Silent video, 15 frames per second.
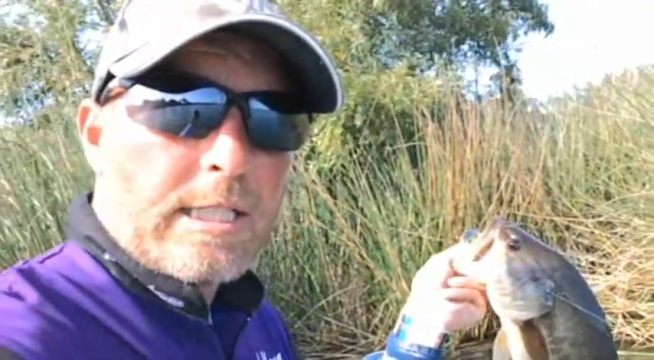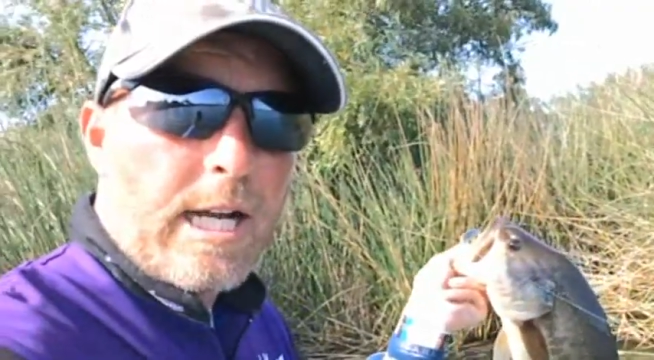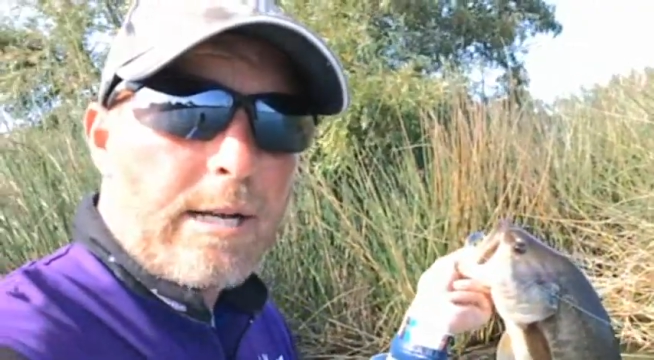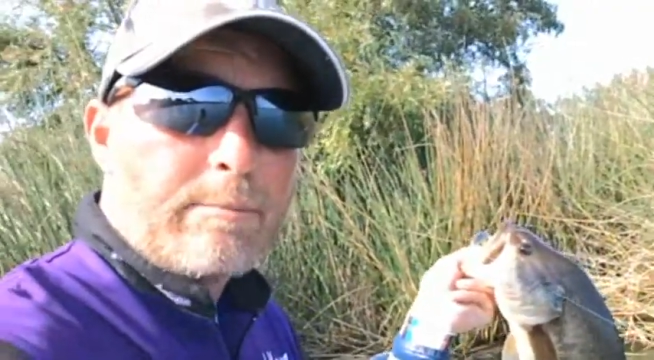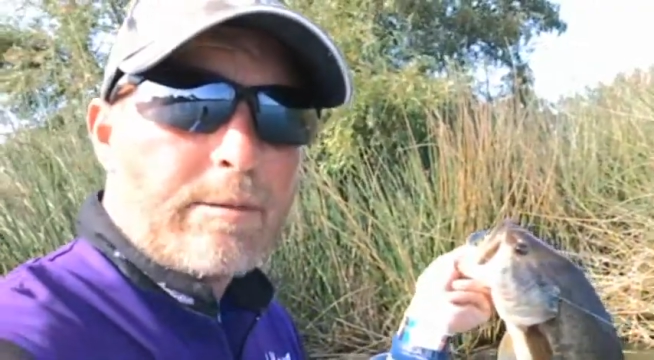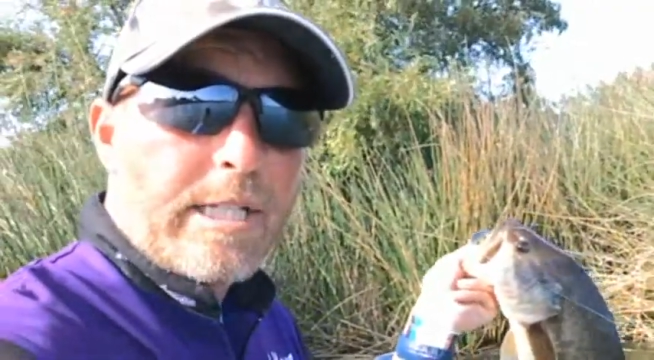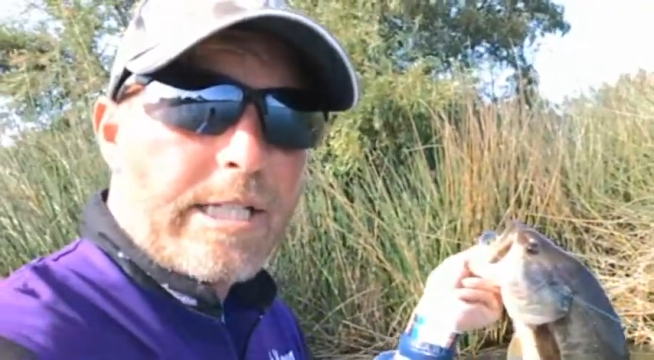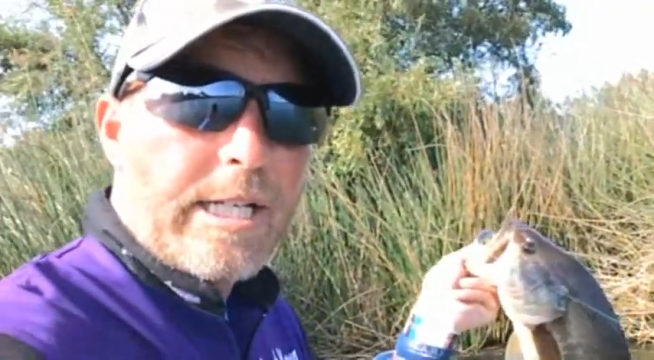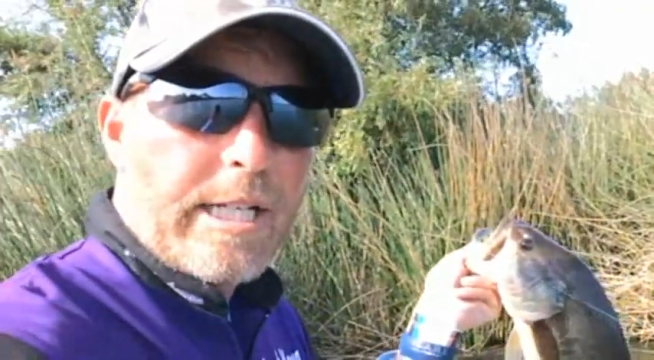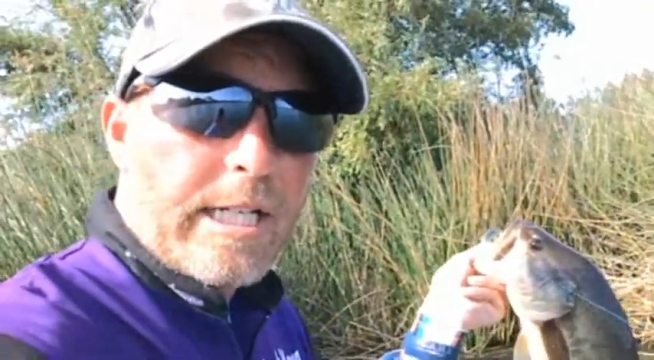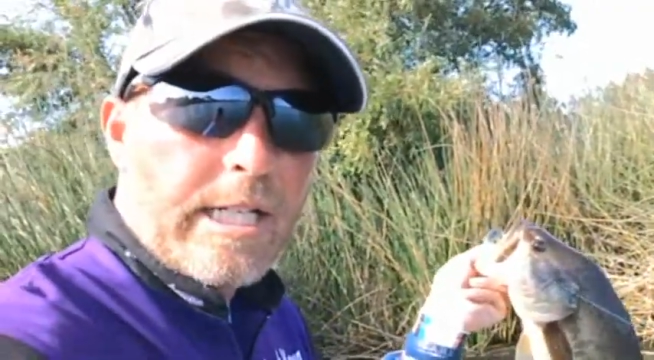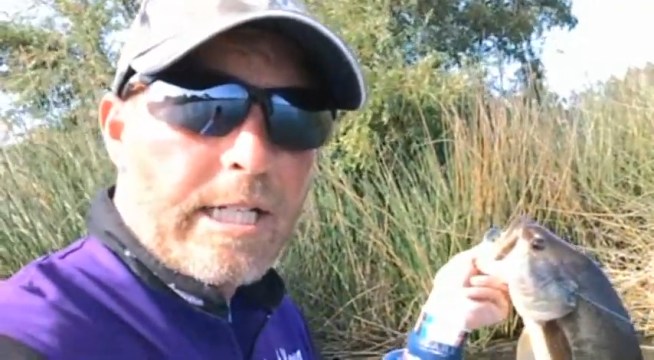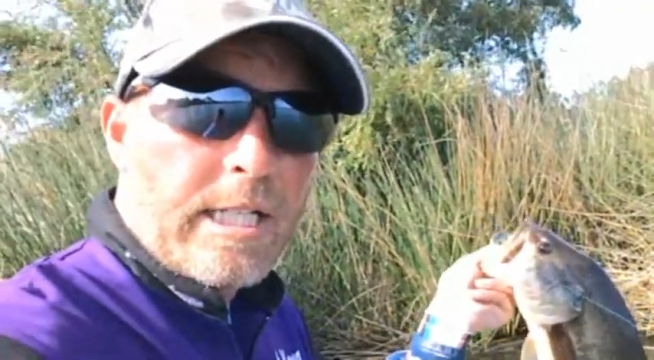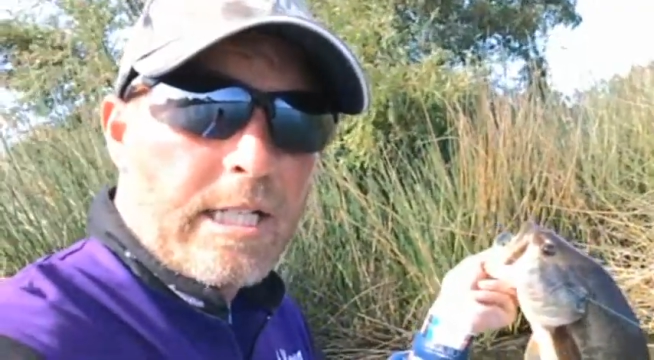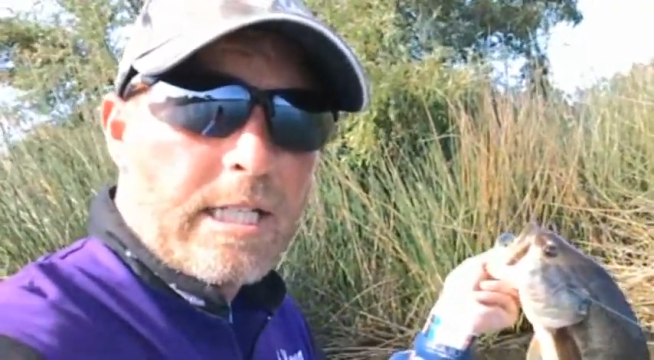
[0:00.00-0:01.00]
Time's a
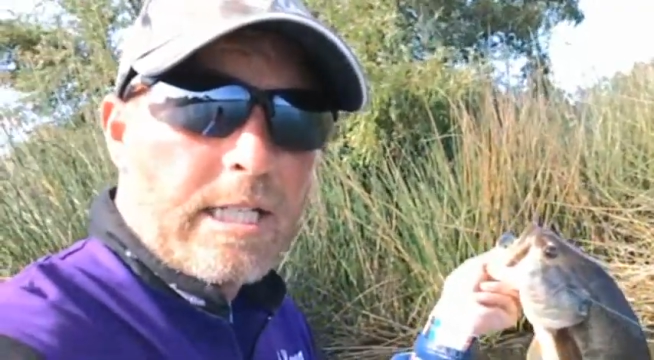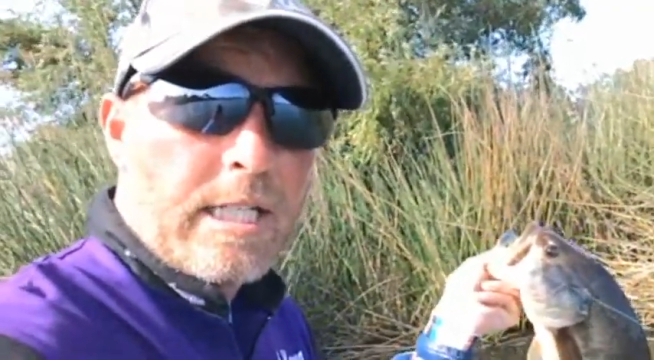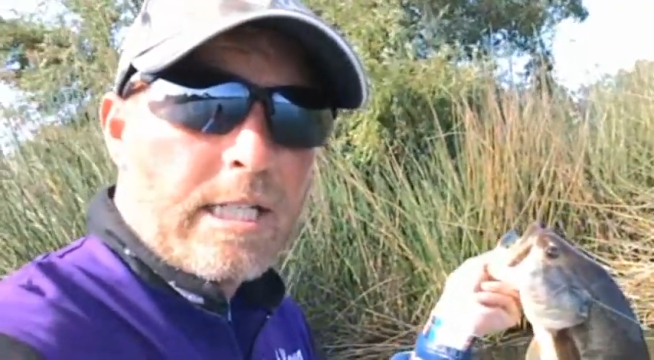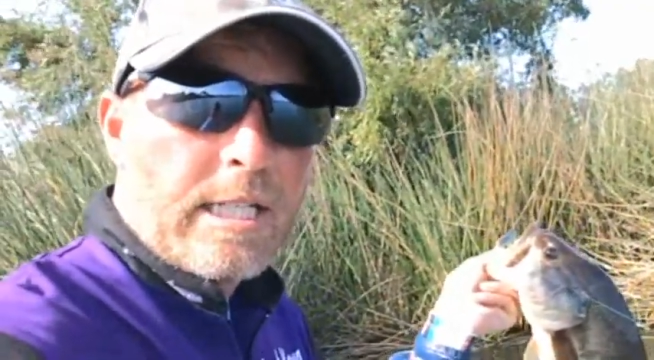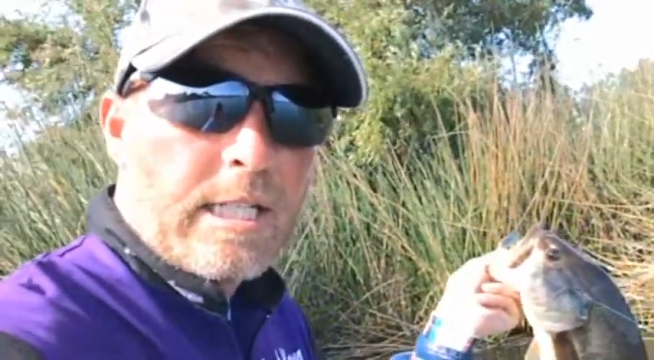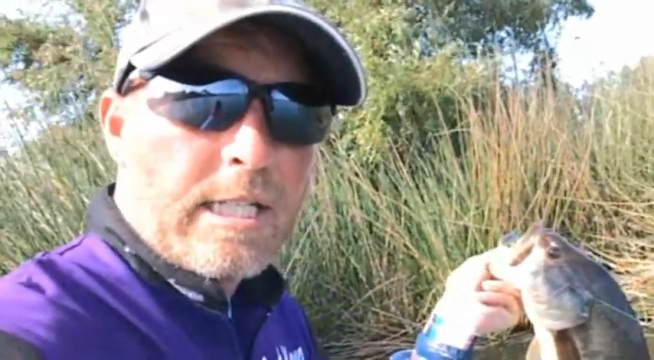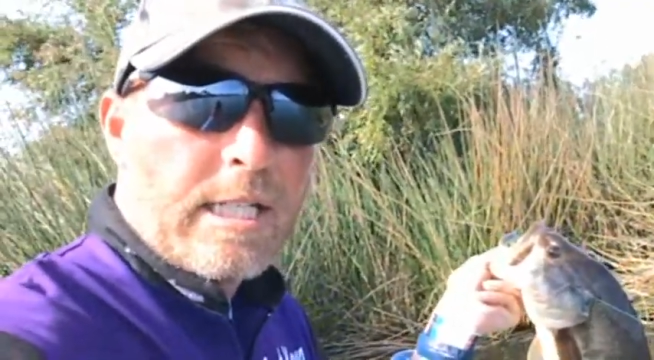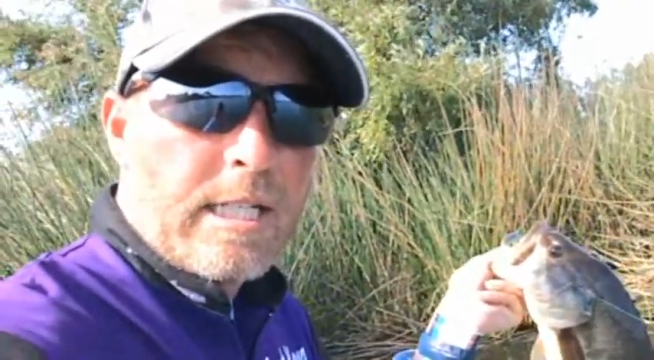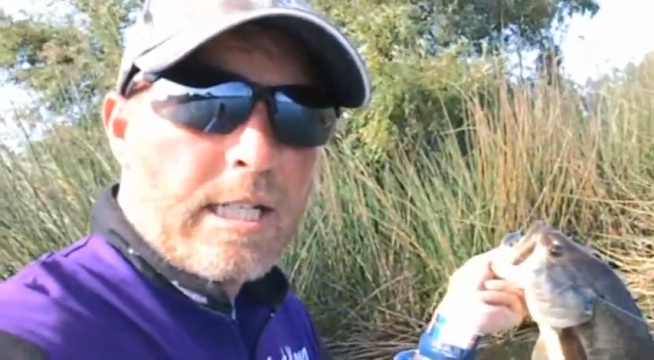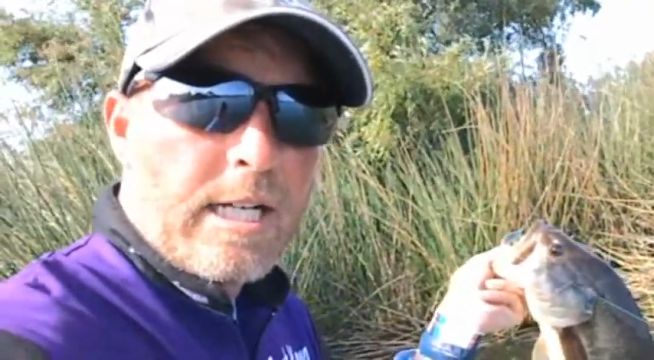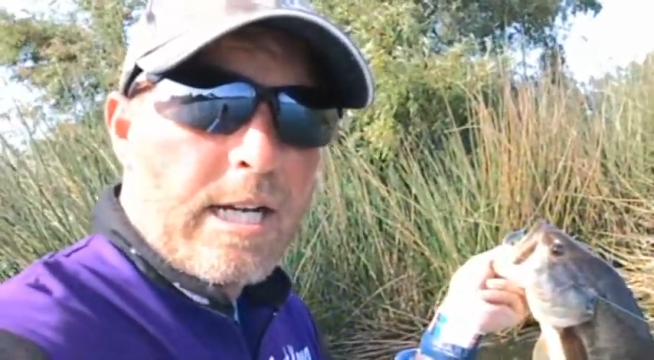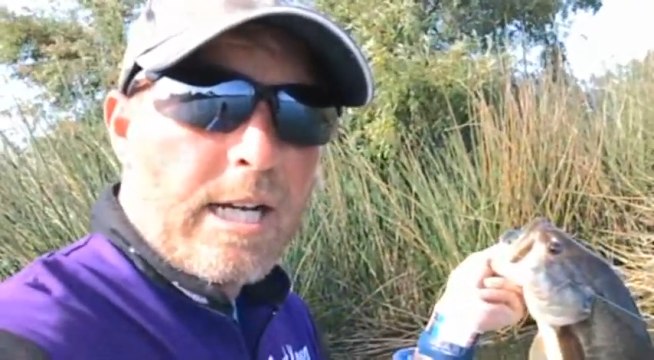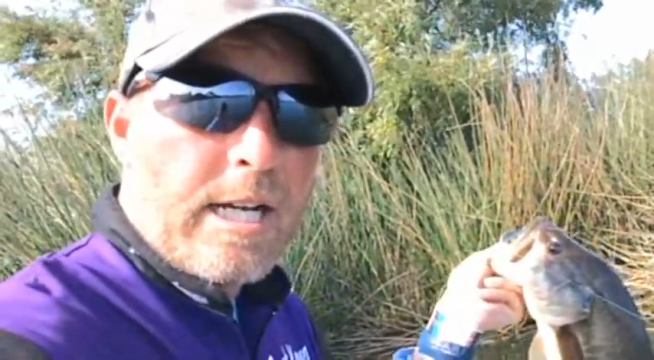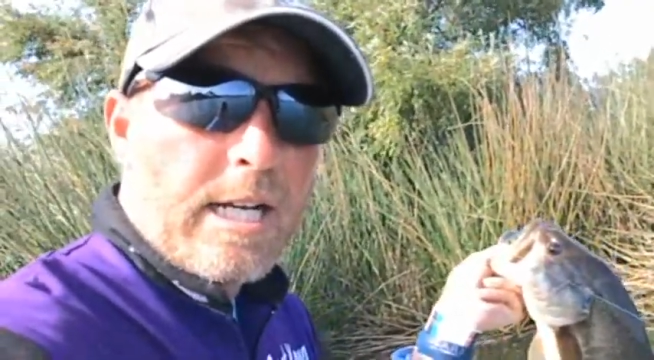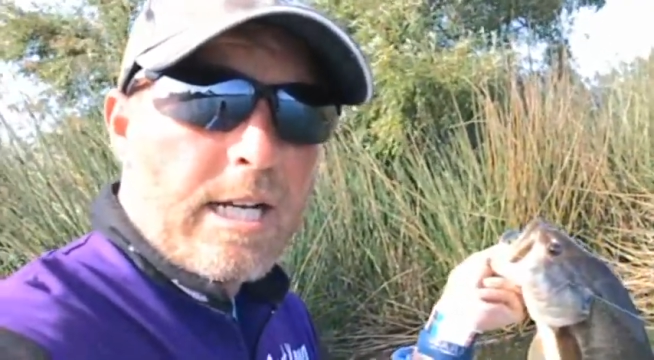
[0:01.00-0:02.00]
ticking,
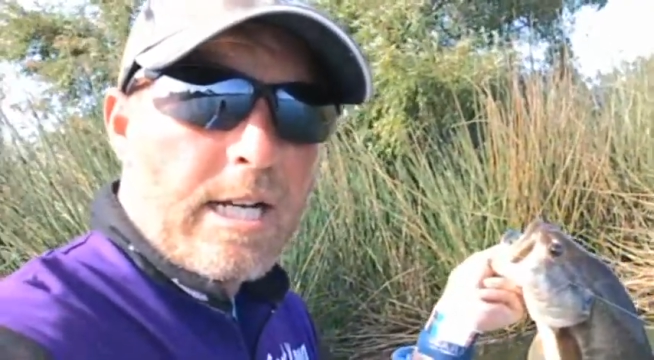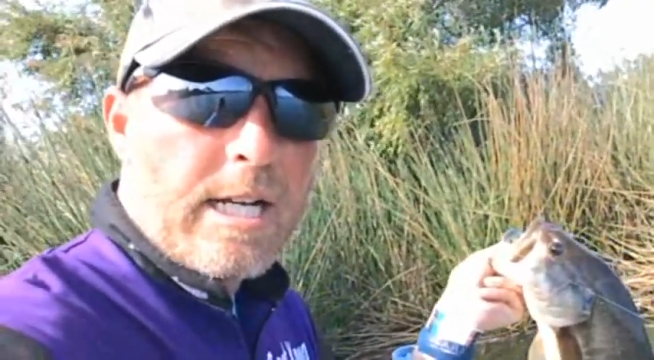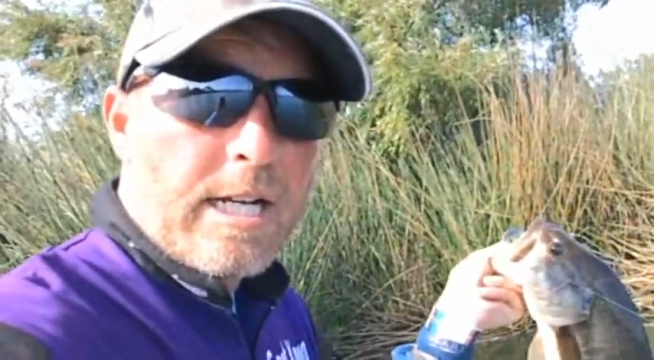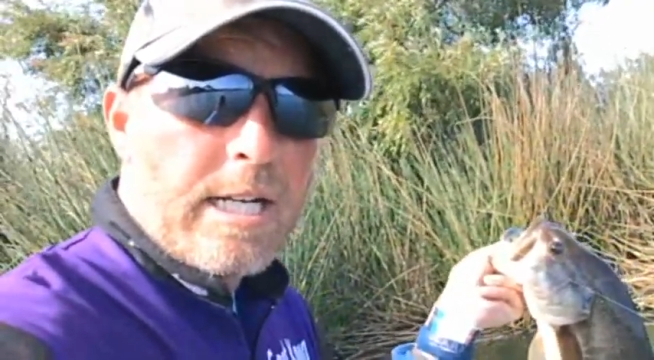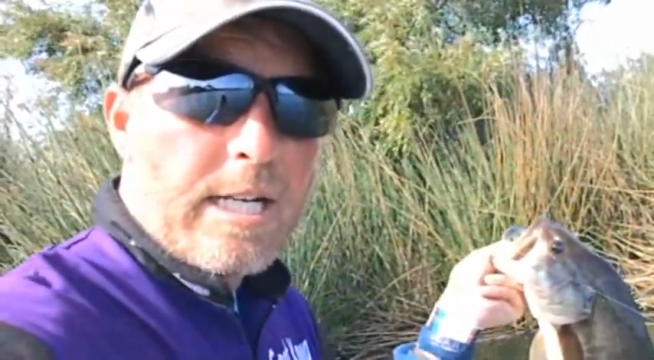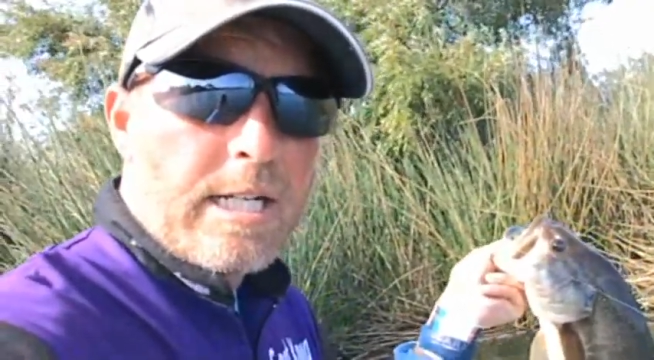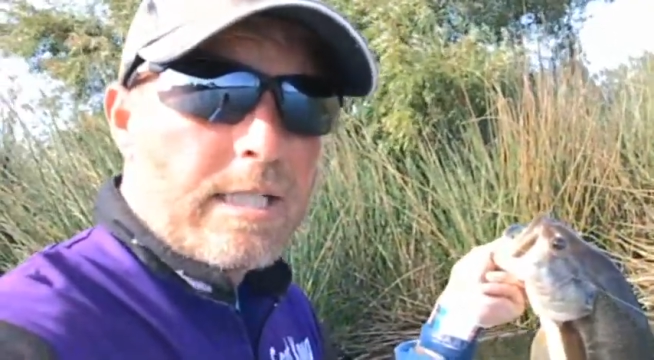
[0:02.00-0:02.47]
and